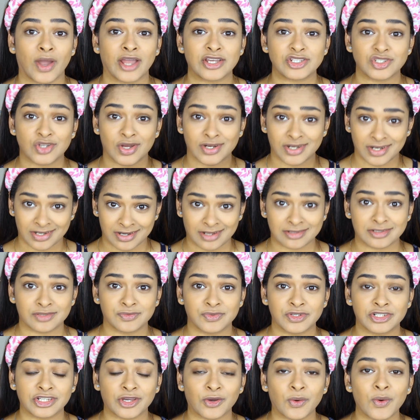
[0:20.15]
I shot another
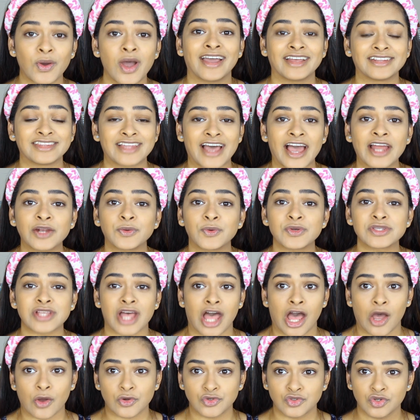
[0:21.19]
video and that was
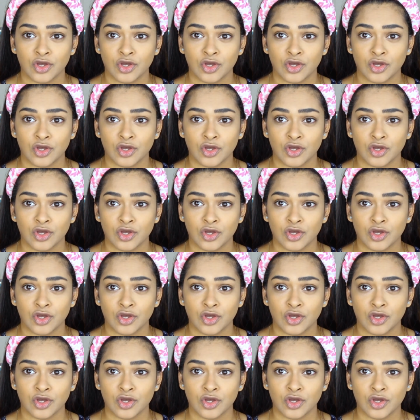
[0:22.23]
how